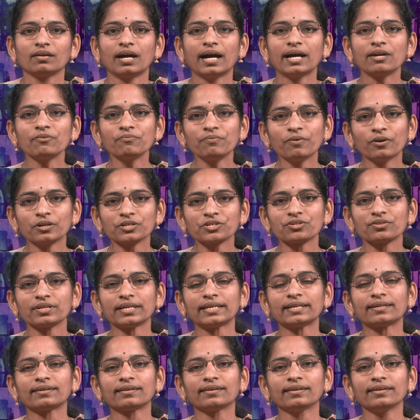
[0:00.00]

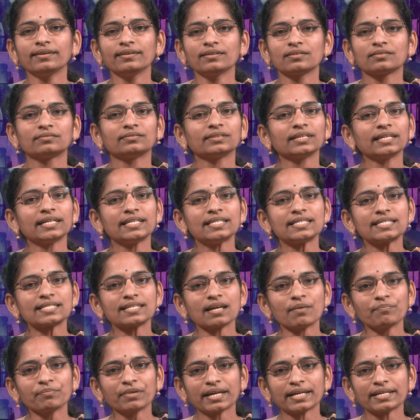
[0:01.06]
Unfortunately, in
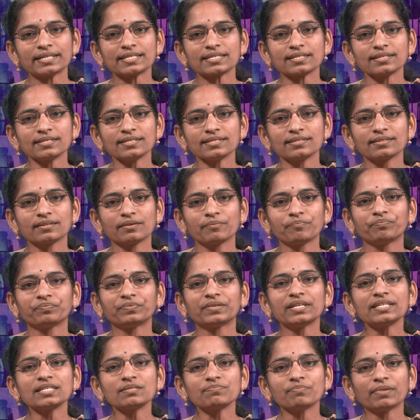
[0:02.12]
some cases,
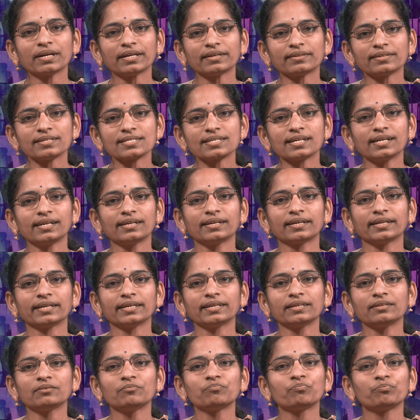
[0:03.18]
this may result
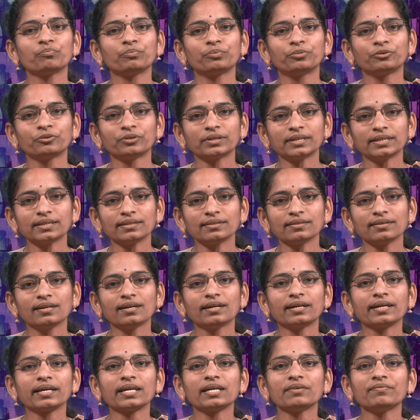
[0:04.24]
in poor,
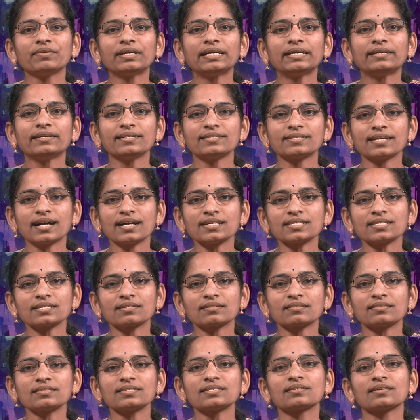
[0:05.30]
even
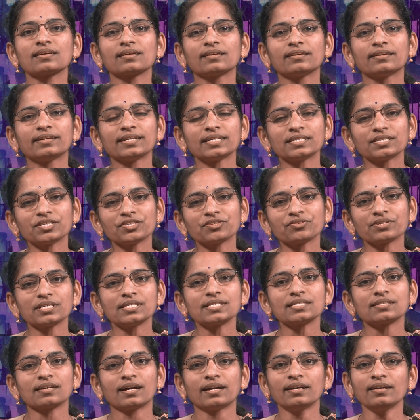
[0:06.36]
disastrous
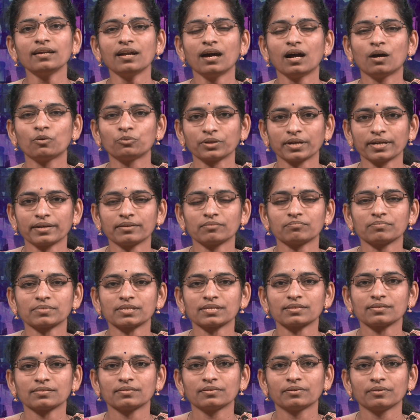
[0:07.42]
decisions and outcomes.